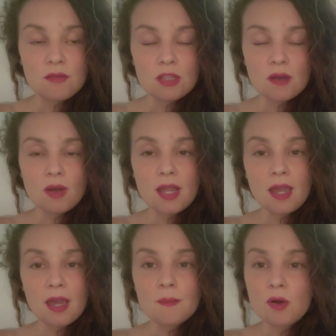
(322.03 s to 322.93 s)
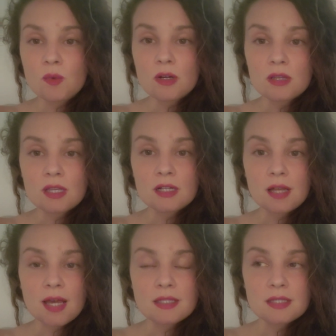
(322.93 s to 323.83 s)
though I am a working
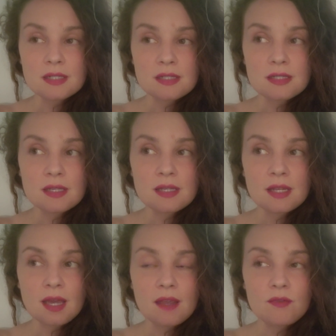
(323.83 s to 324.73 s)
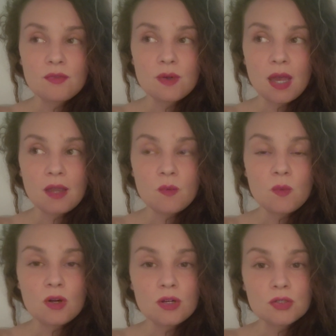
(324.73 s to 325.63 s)
class citizen and I
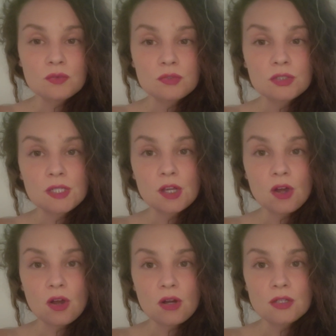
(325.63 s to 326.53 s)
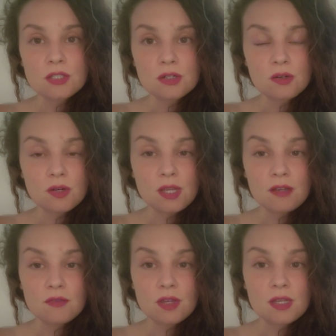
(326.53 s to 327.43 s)
worked really hard to
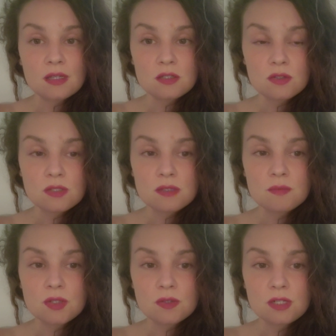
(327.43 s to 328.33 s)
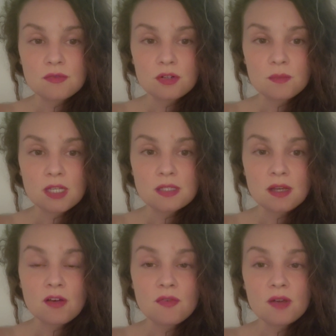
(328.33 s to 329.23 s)
create financial stability for
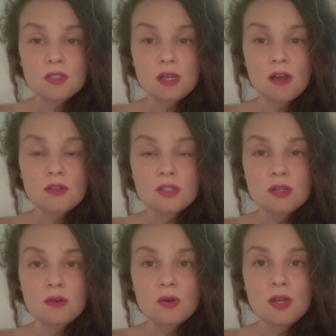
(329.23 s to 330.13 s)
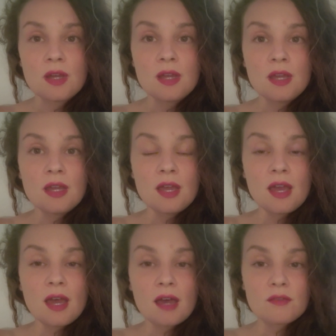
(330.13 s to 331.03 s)
myself, I was also
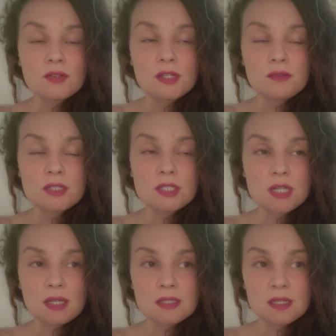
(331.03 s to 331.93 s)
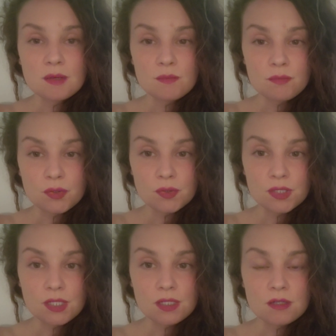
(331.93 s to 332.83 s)
heavily rejected and
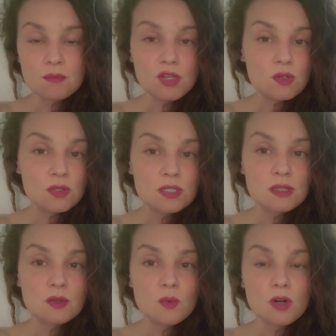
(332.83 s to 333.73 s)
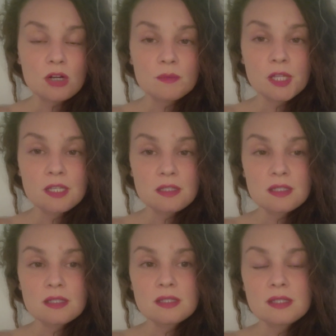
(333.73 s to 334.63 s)
bullied and abused in the
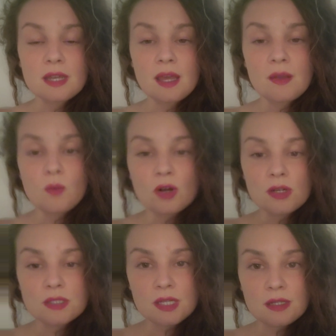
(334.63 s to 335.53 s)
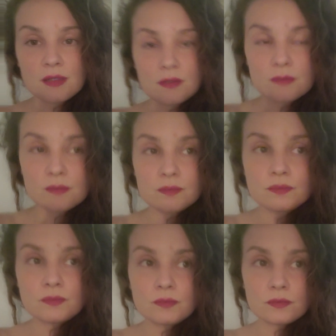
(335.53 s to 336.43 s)
workplaces that I worked in,
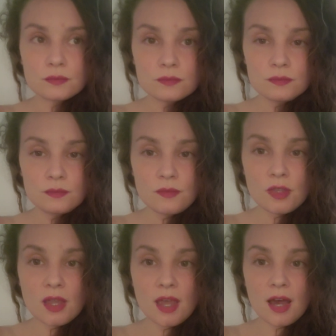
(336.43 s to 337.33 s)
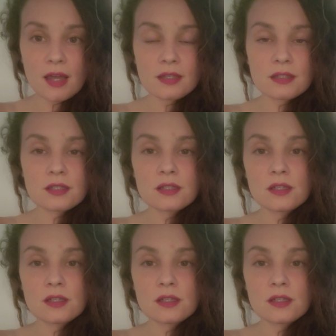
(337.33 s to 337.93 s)
and